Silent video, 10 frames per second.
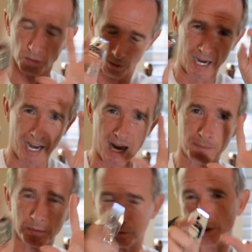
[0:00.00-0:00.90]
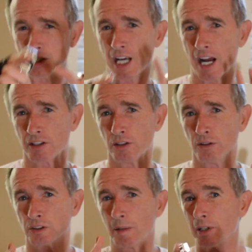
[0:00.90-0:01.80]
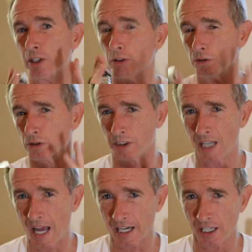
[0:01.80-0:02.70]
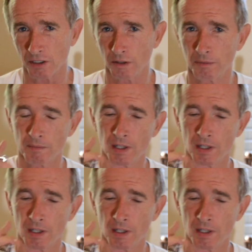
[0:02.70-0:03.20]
grab, reach out to somebody who's attacking you.